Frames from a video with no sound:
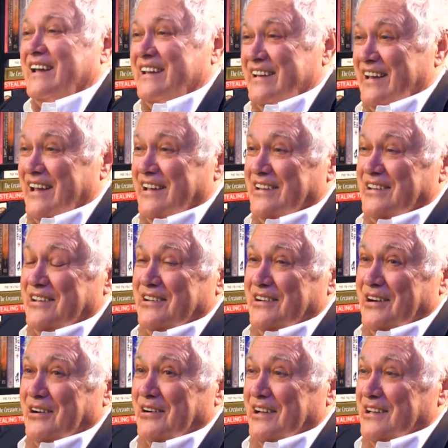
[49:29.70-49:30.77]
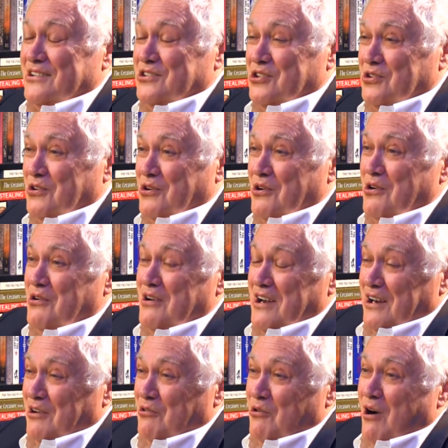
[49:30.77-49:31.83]
you know, in
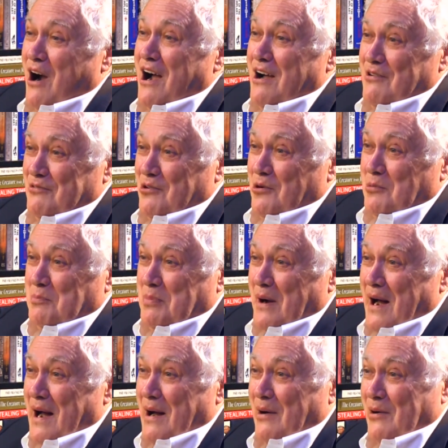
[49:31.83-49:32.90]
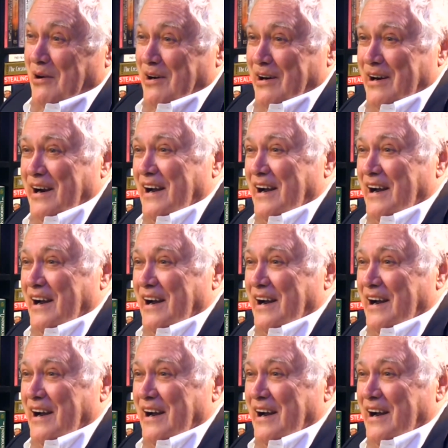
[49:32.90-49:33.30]
screwing rival power.